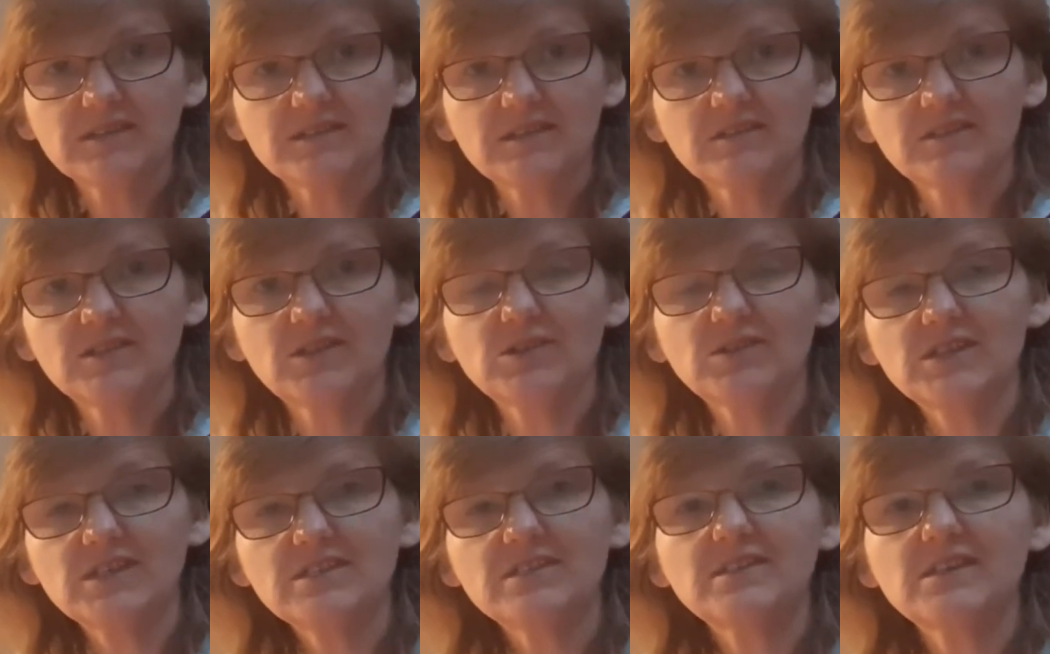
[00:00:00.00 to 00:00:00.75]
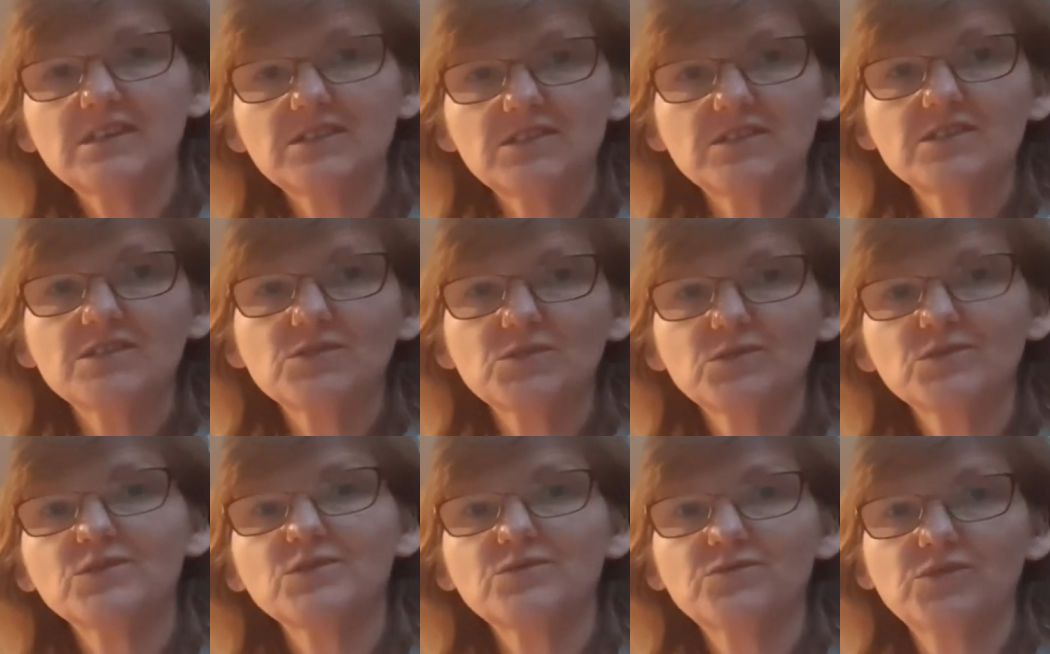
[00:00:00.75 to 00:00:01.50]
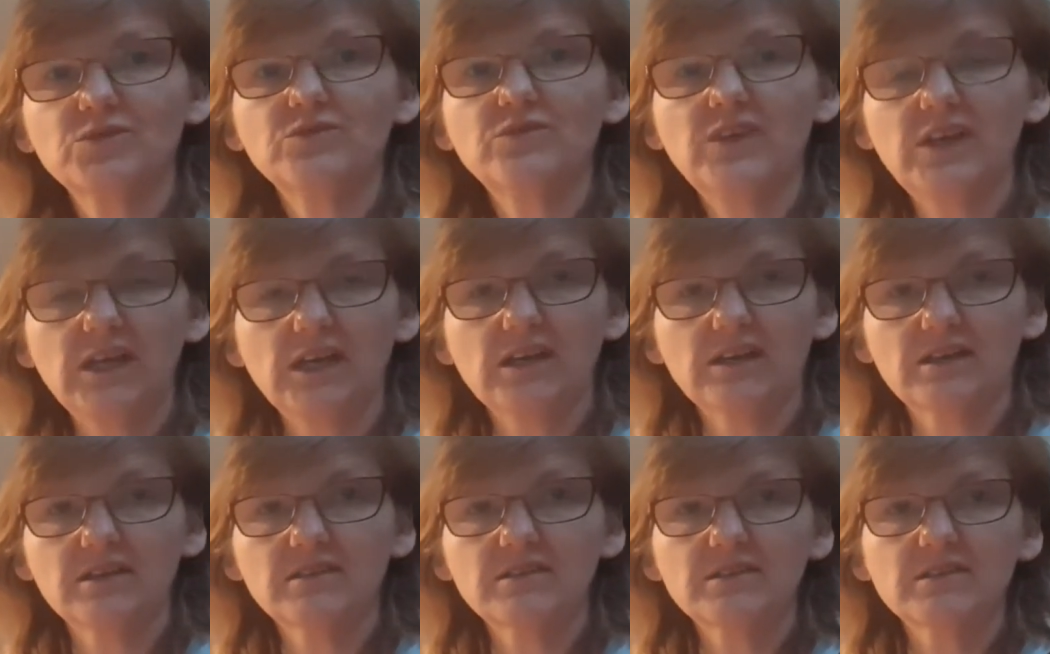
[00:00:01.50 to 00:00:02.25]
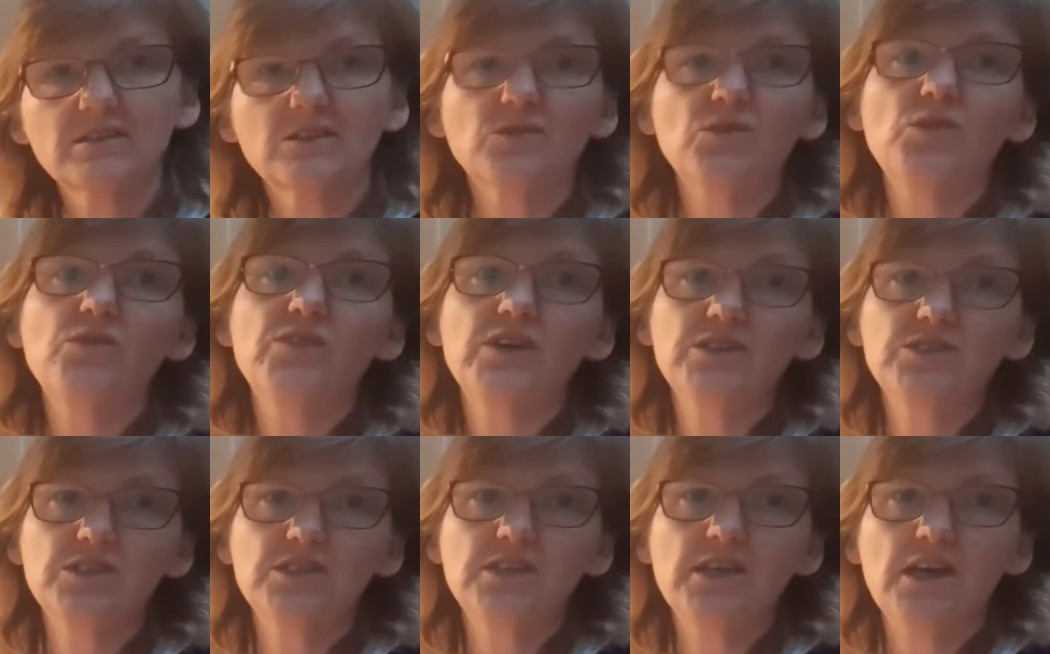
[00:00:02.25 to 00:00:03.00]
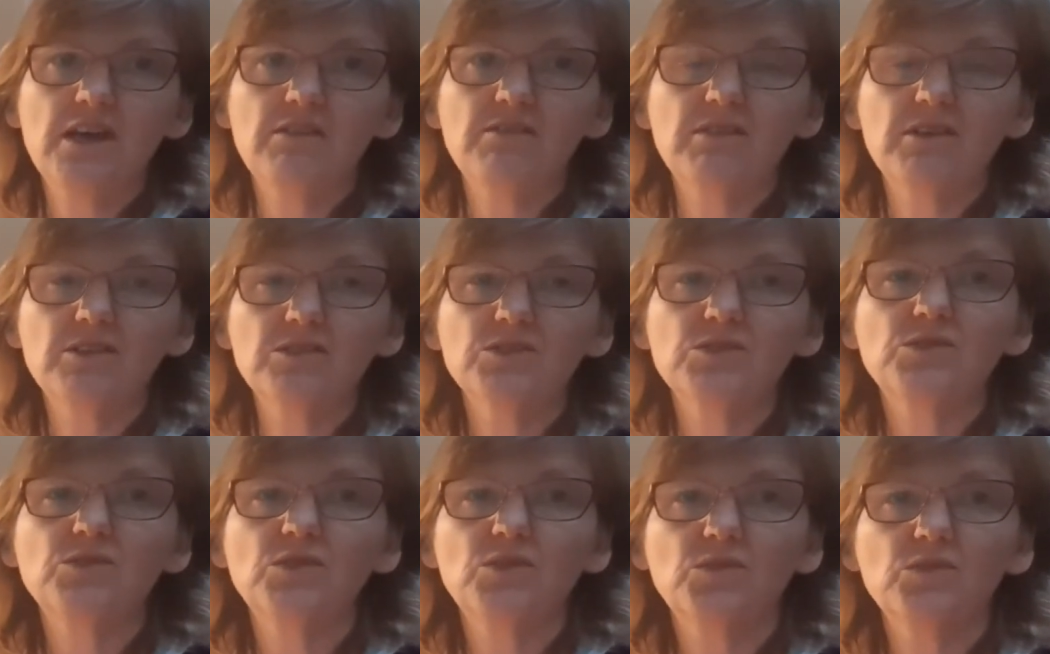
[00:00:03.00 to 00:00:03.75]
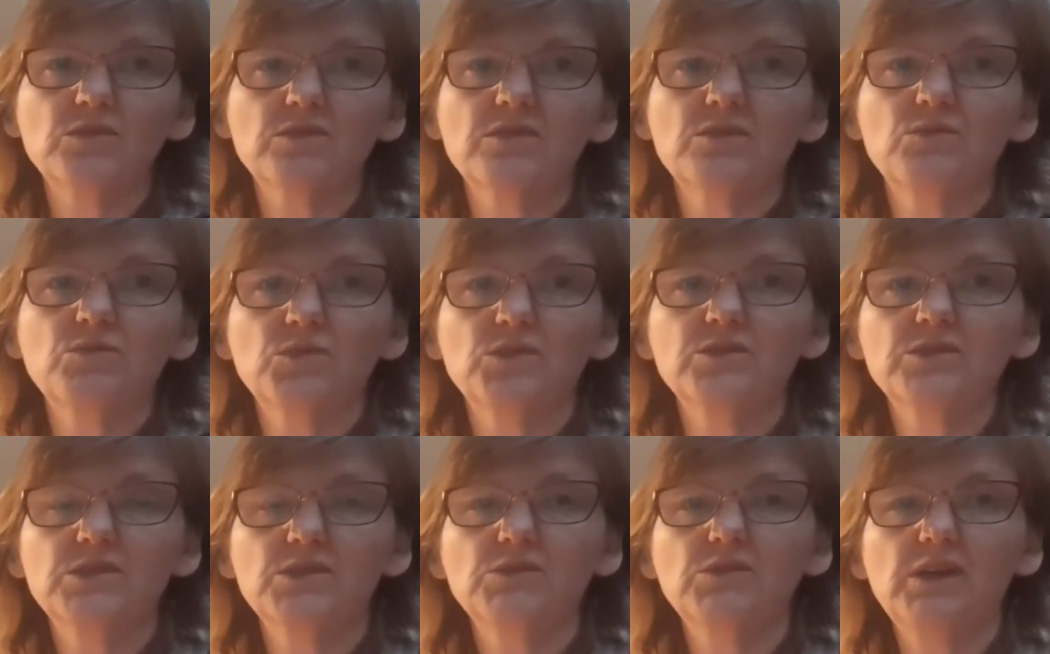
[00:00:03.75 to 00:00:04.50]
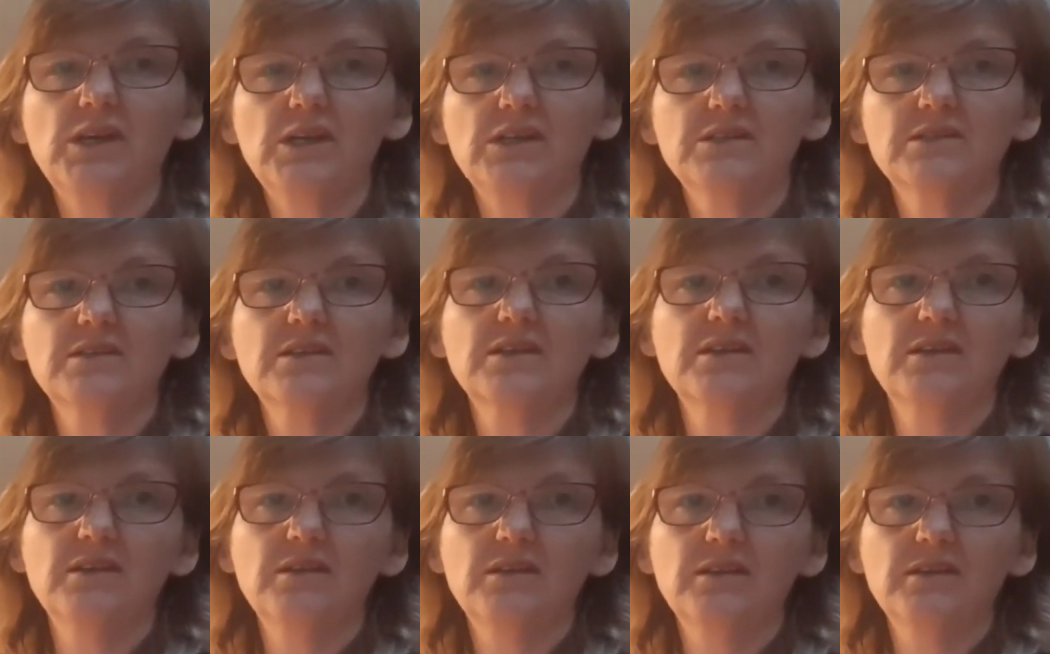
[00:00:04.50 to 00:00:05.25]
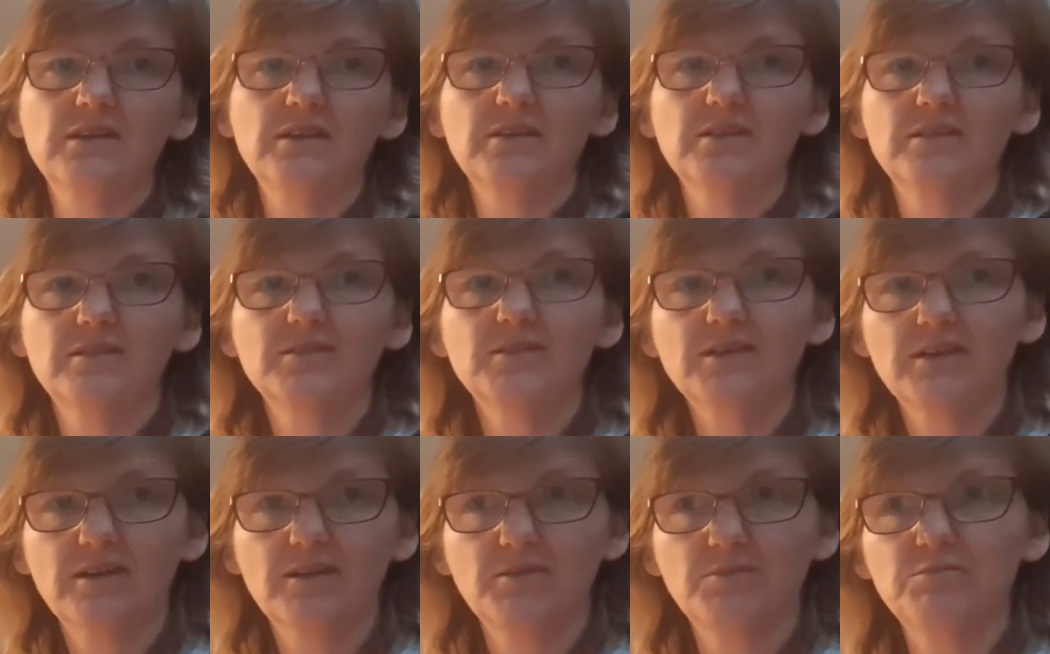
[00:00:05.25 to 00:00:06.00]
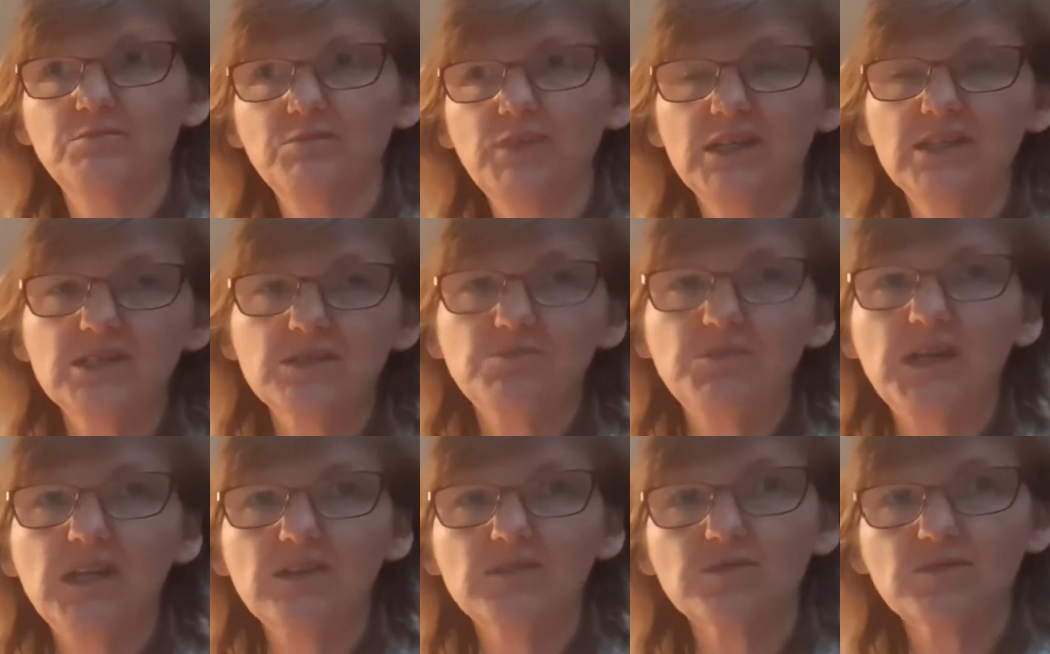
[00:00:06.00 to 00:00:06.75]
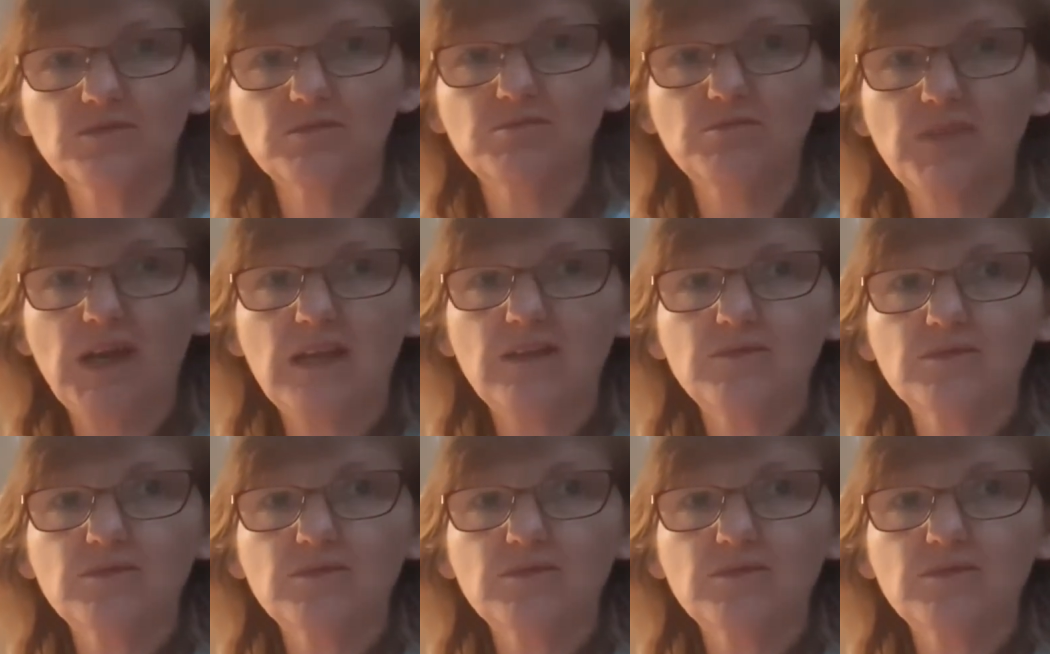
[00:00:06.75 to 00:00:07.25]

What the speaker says: So this dish is also for vegans or vegetarians who don't want to eat minced meat made